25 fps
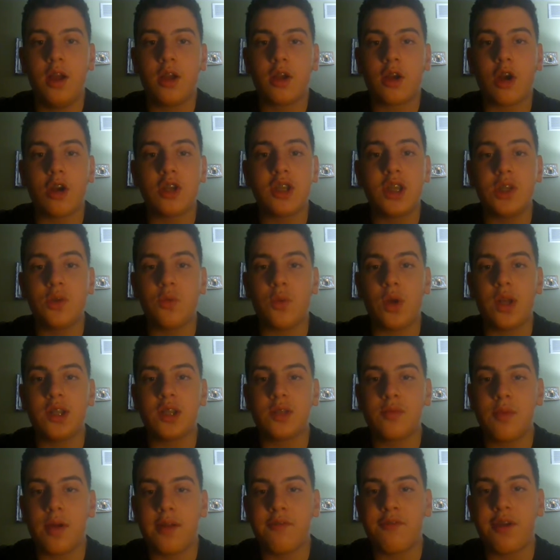Carson
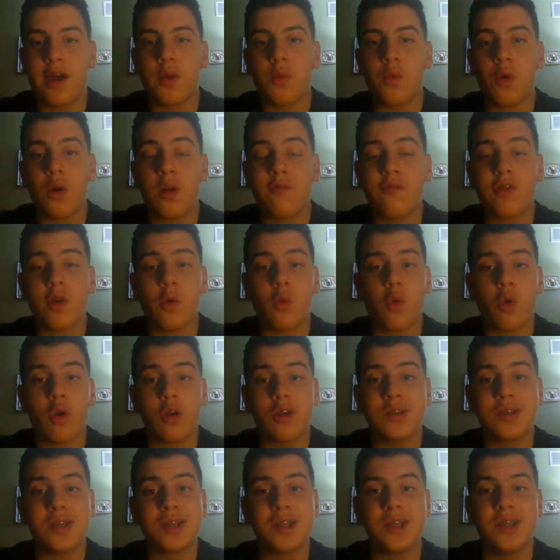Wentz might have had one of the
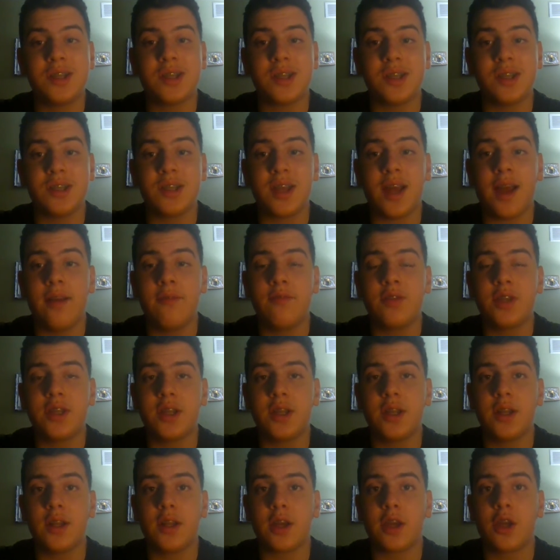worst seasons I've
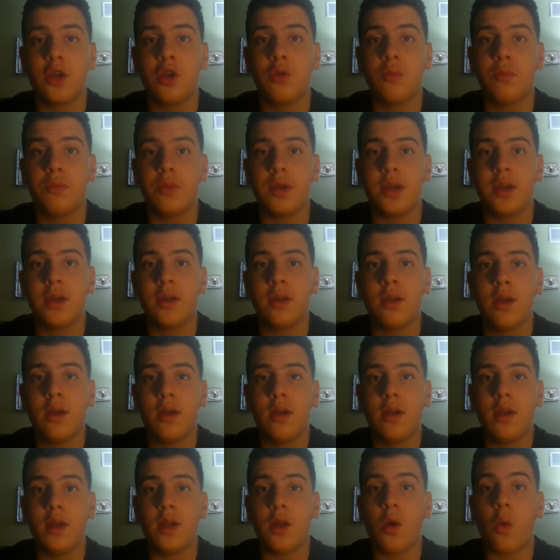seen in a QB
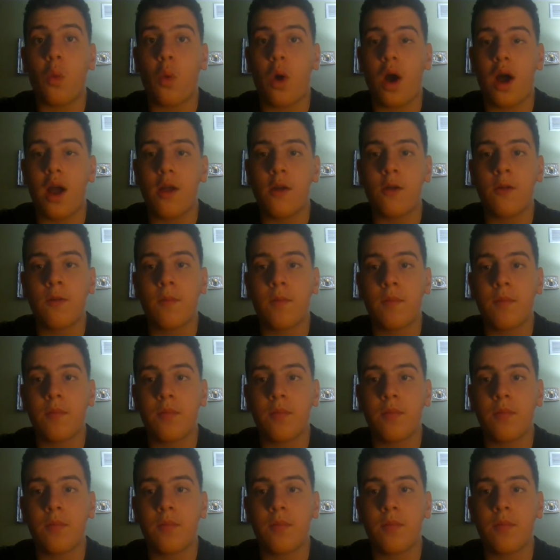in a while.